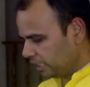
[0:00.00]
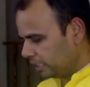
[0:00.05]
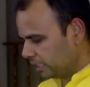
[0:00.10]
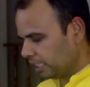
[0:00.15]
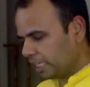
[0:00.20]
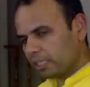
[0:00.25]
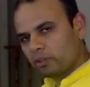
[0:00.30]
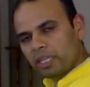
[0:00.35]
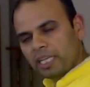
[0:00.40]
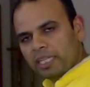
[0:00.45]
like,
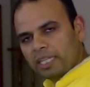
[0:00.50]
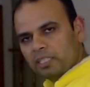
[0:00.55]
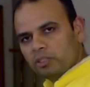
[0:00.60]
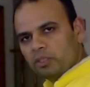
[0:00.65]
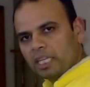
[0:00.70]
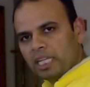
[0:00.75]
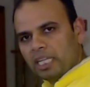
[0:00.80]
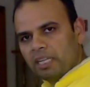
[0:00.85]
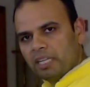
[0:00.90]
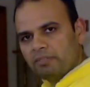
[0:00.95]
you
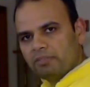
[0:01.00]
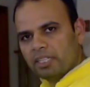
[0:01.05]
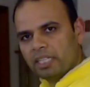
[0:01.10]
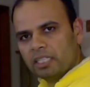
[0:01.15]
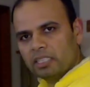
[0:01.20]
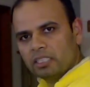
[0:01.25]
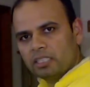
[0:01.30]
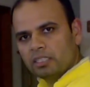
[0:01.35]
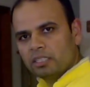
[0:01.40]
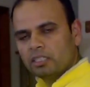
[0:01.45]
can lift it,
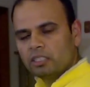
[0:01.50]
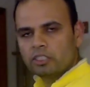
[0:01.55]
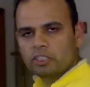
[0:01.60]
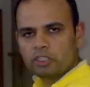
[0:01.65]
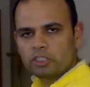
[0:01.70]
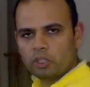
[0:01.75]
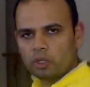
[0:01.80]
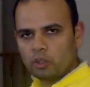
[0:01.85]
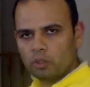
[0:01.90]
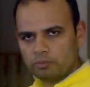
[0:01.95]

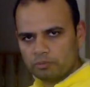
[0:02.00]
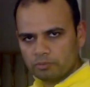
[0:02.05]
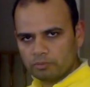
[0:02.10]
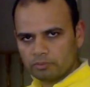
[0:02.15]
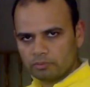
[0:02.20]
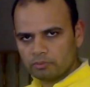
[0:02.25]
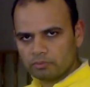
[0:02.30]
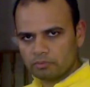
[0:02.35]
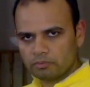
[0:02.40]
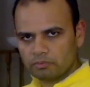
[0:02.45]
so
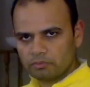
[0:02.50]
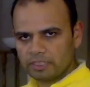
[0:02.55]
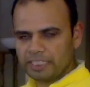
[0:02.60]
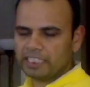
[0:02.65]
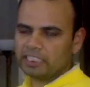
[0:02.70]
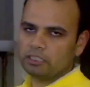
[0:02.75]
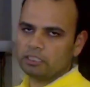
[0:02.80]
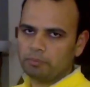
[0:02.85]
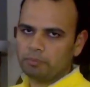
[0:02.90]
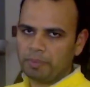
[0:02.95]

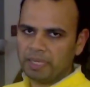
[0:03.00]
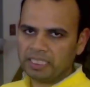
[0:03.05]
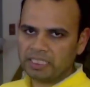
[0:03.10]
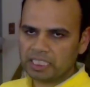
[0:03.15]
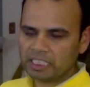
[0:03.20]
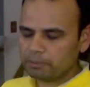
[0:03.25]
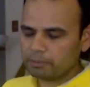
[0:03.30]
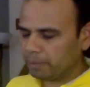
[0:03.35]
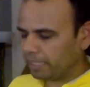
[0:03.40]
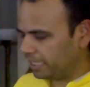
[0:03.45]
just placing is
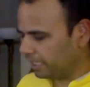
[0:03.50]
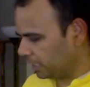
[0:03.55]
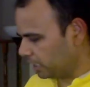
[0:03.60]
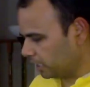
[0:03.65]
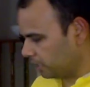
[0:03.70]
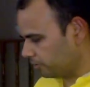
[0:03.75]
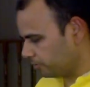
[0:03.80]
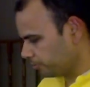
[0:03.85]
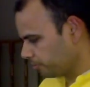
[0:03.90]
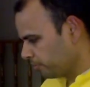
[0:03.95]
plenty enough.
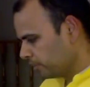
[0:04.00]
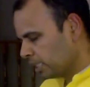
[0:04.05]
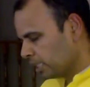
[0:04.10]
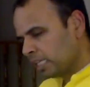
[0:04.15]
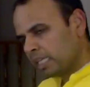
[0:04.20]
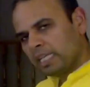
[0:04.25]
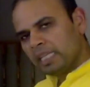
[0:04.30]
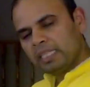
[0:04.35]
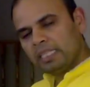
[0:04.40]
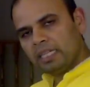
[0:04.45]

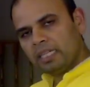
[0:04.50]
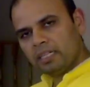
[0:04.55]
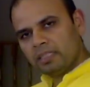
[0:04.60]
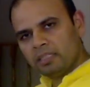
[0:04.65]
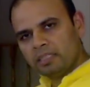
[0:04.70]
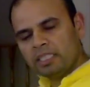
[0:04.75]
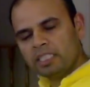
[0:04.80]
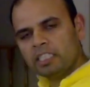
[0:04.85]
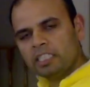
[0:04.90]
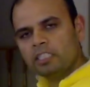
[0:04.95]
The other
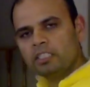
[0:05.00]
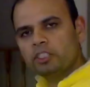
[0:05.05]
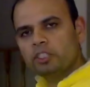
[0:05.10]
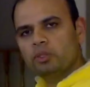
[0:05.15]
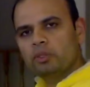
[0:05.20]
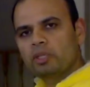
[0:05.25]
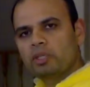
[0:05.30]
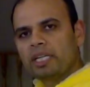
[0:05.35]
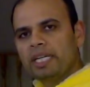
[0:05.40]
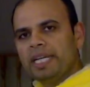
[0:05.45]
thing to
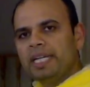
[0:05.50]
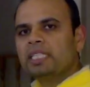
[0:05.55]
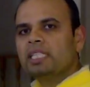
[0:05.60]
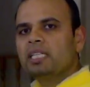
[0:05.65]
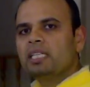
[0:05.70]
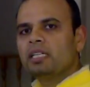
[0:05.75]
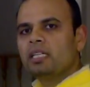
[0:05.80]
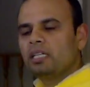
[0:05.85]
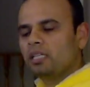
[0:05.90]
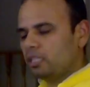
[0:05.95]
create
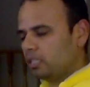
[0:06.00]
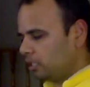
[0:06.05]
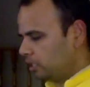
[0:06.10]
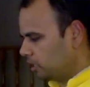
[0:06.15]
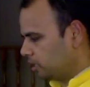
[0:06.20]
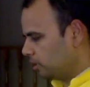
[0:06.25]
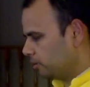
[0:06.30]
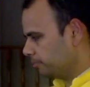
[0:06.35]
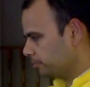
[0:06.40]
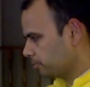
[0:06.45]

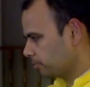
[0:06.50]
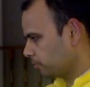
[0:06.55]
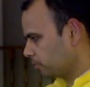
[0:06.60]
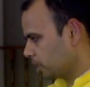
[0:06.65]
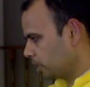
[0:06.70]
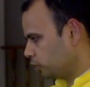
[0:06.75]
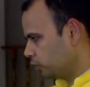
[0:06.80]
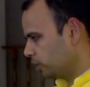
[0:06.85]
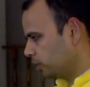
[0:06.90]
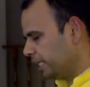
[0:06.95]

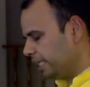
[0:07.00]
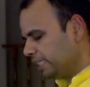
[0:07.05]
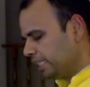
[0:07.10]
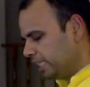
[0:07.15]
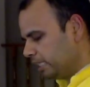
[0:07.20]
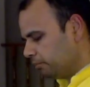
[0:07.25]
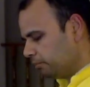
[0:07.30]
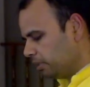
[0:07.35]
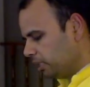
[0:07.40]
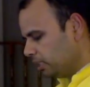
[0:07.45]
the
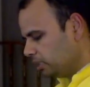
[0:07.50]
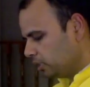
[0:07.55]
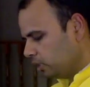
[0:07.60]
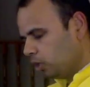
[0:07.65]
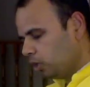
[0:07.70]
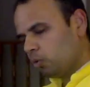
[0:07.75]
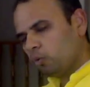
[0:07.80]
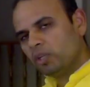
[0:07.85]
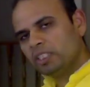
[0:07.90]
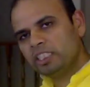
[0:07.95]
table is,
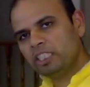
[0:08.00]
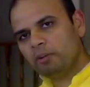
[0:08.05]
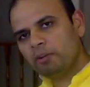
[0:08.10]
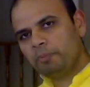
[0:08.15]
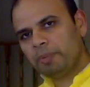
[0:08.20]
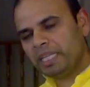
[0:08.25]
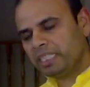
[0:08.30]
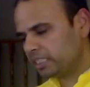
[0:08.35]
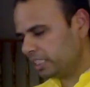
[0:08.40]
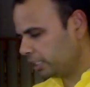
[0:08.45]
once you have
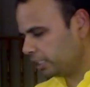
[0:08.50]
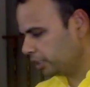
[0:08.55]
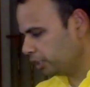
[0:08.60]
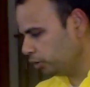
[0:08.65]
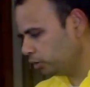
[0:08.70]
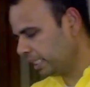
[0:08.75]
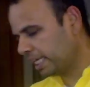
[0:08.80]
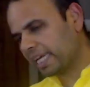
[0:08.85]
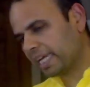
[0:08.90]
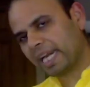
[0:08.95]
placed it, use
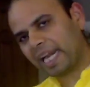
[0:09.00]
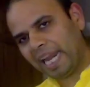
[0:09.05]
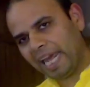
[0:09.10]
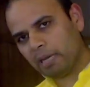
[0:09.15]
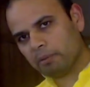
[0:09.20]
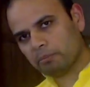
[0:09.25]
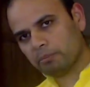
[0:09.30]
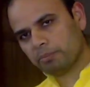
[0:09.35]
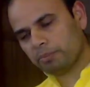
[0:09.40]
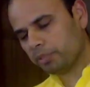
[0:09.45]
a clamp.
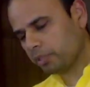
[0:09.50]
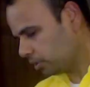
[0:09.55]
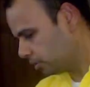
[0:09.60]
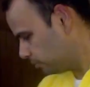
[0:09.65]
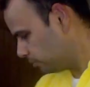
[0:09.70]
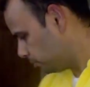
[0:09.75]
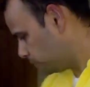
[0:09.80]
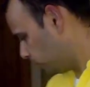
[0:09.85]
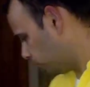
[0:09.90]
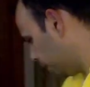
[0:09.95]

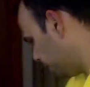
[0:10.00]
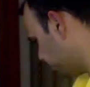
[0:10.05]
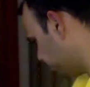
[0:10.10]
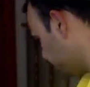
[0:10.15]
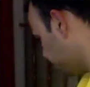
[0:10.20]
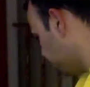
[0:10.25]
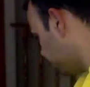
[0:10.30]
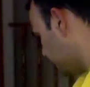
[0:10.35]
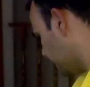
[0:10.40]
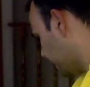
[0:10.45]
Okay,
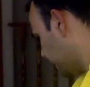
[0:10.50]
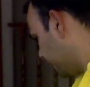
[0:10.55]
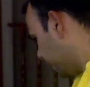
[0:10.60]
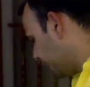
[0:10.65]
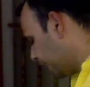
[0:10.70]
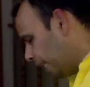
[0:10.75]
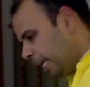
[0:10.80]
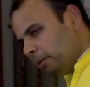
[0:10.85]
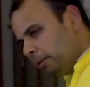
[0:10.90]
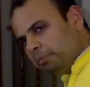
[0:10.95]
a
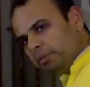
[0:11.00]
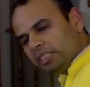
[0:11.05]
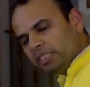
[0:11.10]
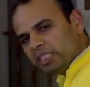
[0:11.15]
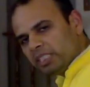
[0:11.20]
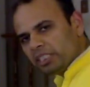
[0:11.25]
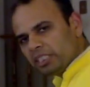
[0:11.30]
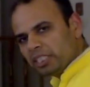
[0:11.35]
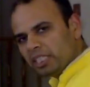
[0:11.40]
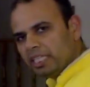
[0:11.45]
clamp is
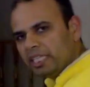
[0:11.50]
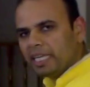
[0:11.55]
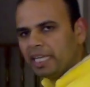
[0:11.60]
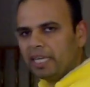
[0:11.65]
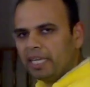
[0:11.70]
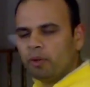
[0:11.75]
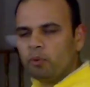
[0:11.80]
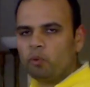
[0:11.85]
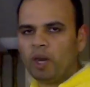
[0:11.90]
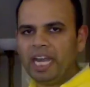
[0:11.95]
essentially a
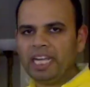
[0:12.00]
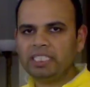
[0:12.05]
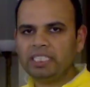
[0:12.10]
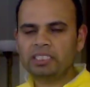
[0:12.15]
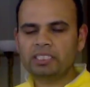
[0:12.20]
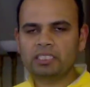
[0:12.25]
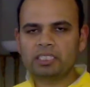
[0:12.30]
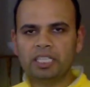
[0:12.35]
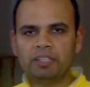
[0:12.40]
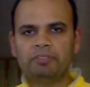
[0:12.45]
vise.
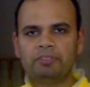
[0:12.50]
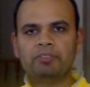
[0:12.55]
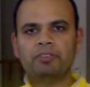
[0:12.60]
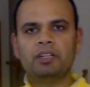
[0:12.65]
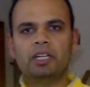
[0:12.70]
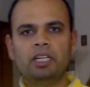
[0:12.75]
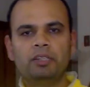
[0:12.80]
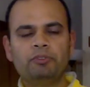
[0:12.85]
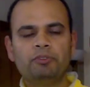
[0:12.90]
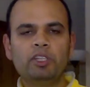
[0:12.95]
If
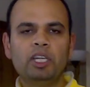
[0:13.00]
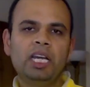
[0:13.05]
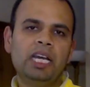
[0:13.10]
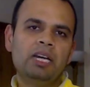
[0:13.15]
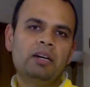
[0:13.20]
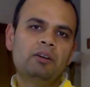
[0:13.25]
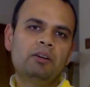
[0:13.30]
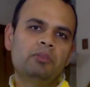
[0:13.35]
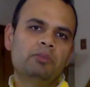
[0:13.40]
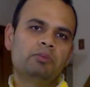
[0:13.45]
you have